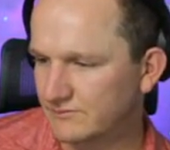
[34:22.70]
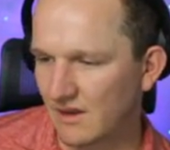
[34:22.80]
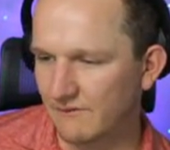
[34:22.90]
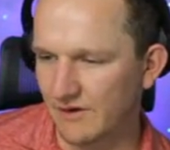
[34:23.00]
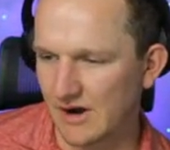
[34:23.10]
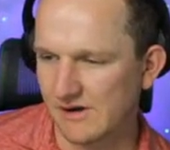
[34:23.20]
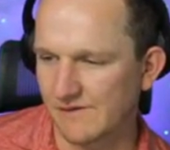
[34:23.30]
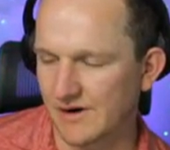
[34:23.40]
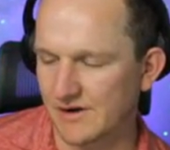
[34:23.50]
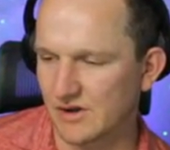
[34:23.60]
Very,
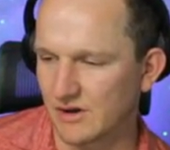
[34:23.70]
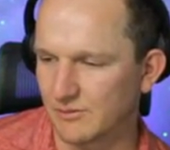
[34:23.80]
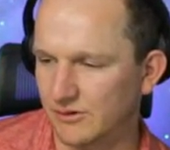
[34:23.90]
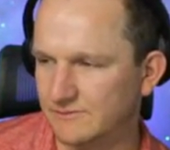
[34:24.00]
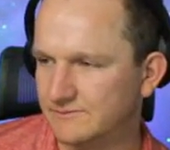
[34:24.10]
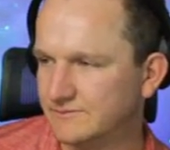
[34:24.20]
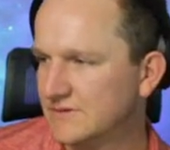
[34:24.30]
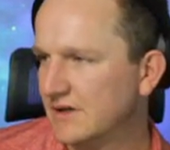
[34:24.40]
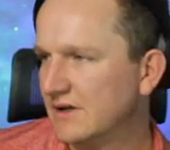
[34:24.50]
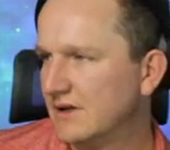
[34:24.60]
very slow ball.
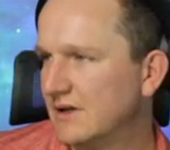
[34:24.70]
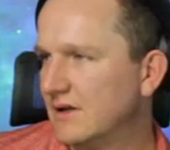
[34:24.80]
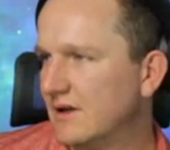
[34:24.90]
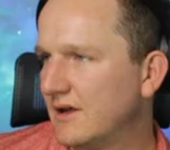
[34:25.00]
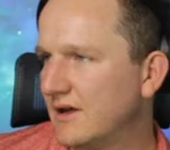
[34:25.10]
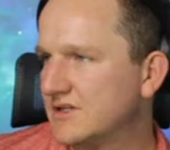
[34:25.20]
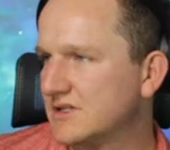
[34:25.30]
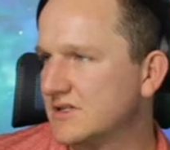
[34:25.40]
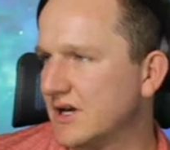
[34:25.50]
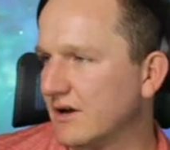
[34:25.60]
Let's
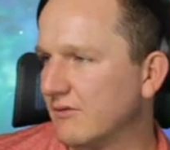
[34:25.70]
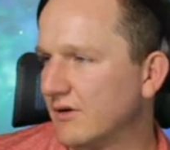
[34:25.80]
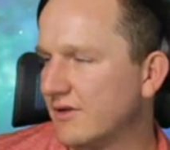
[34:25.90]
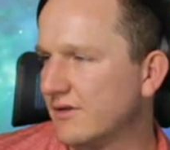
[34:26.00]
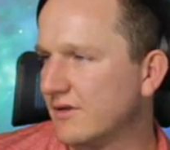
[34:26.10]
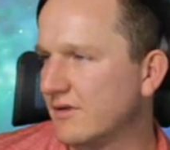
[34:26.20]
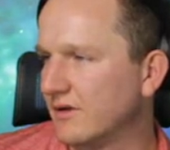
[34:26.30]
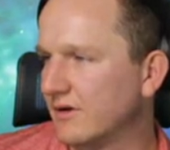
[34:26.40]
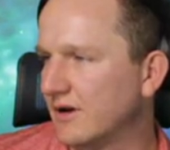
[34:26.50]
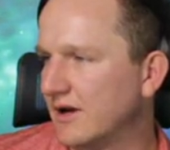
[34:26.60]
just check. What does this
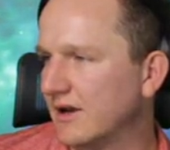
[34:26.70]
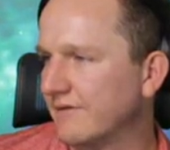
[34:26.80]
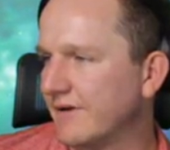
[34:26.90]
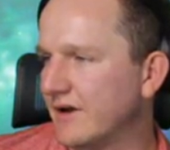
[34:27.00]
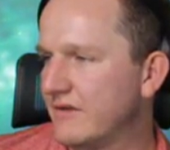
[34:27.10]
look like?